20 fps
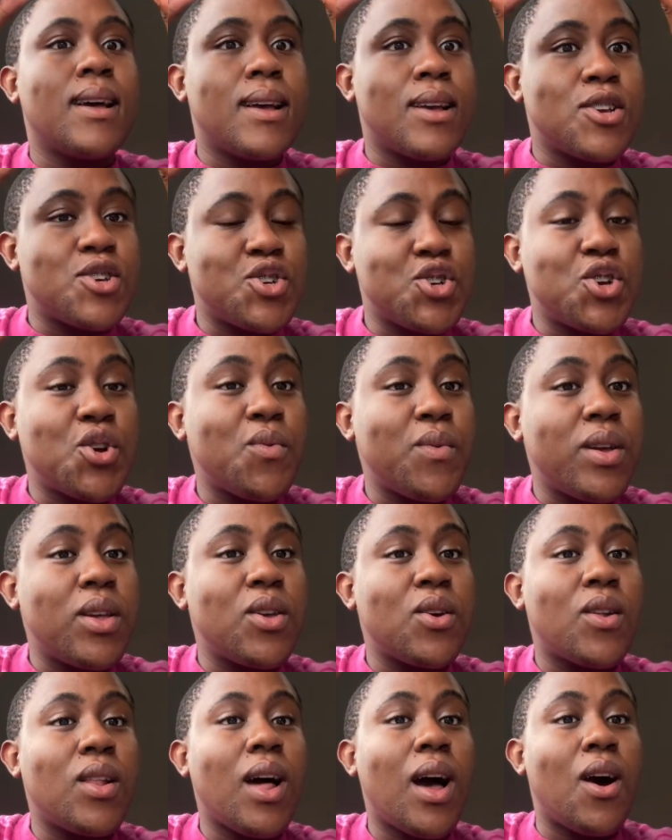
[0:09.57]
showing
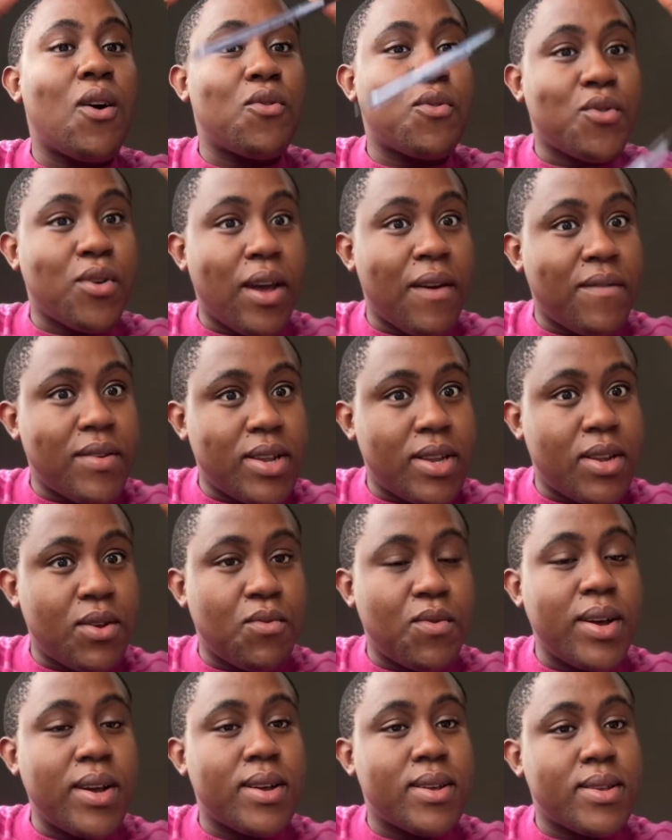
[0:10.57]
y'all how gravity
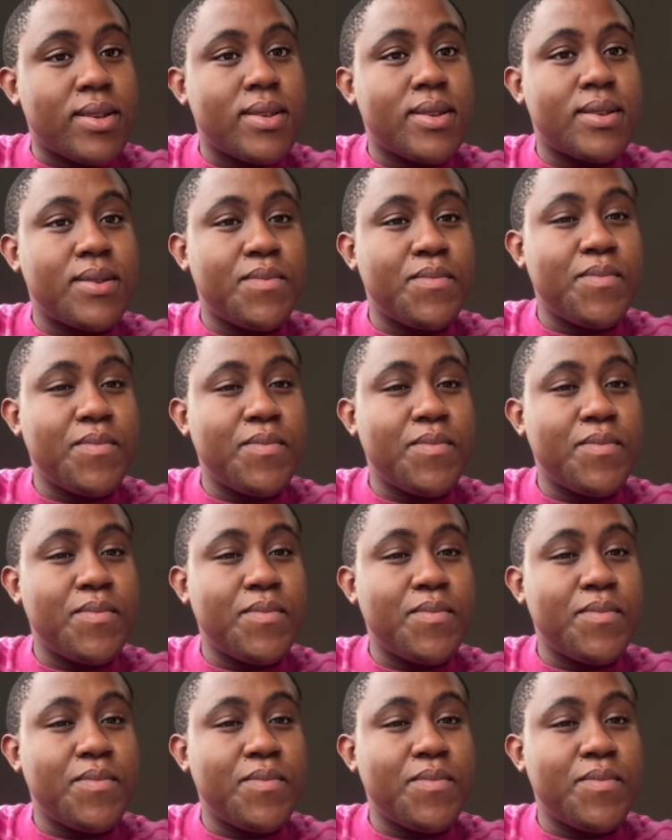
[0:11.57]
works.